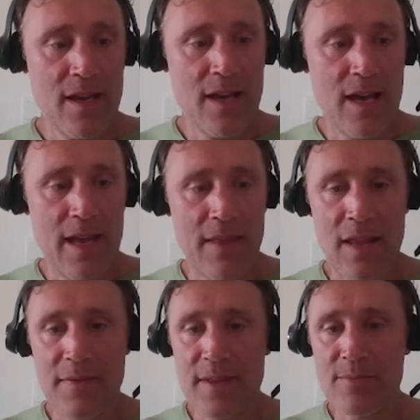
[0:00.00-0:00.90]
And then
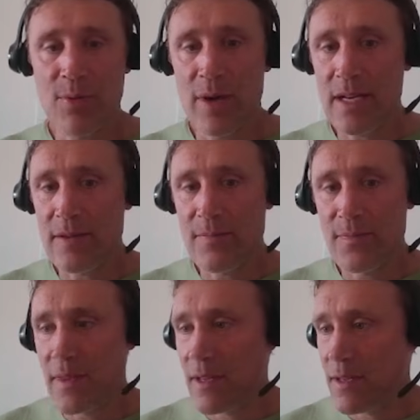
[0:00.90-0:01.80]
at this point,
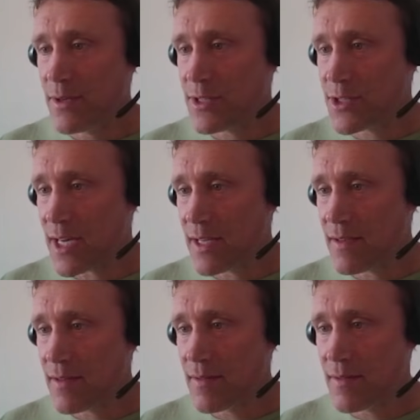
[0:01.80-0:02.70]
you just check
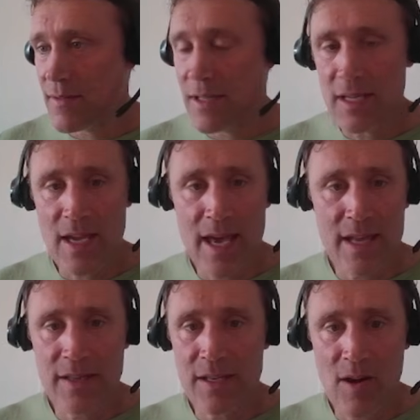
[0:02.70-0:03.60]
the head
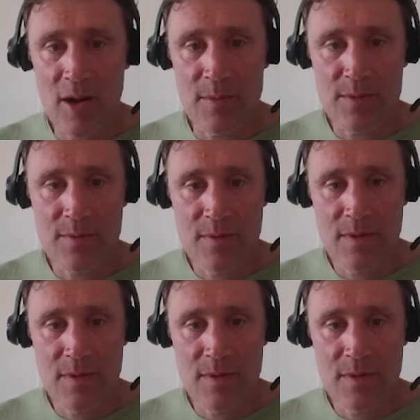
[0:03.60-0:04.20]
and the arms.